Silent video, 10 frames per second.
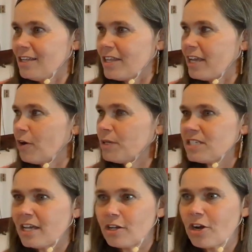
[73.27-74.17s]
They always
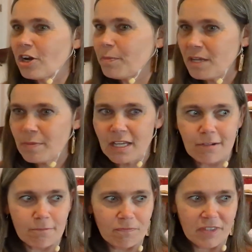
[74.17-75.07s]
had a car
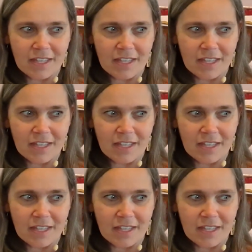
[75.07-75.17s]
payment.